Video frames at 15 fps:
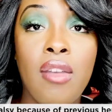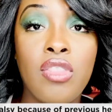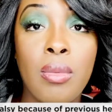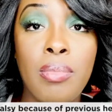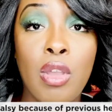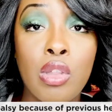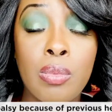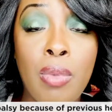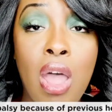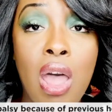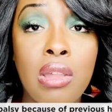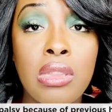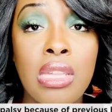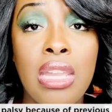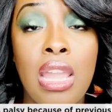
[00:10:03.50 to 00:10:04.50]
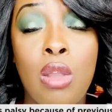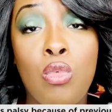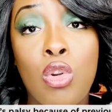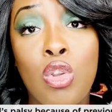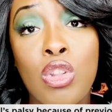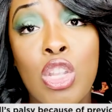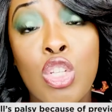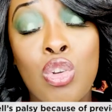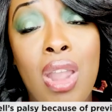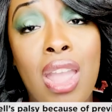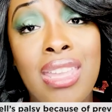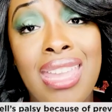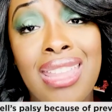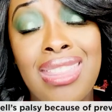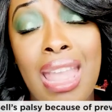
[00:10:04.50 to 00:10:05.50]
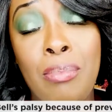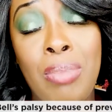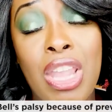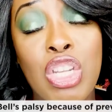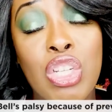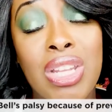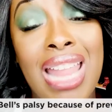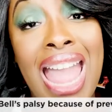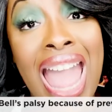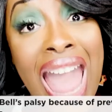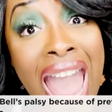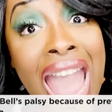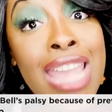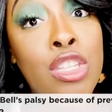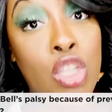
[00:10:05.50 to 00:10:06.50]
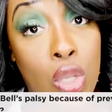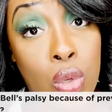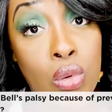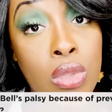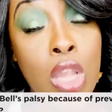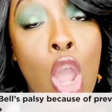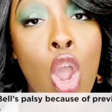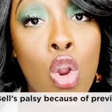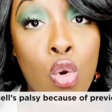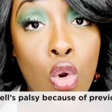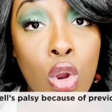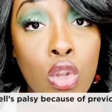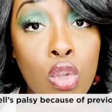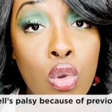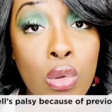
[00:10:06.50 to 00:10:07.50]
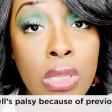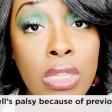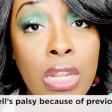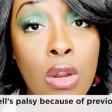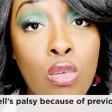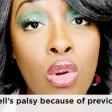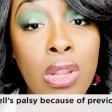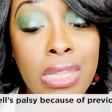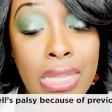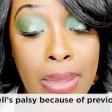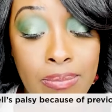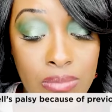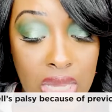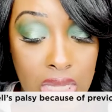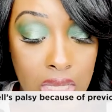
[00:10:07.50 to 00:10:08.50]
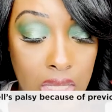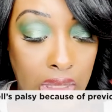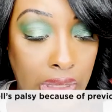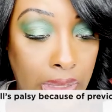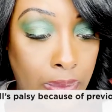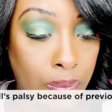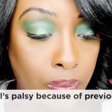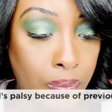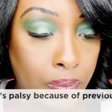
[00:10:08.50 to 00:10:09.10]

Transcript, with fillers: of the Bell's palsy, and we're going to try get that patient high dose corticosteroids immediately.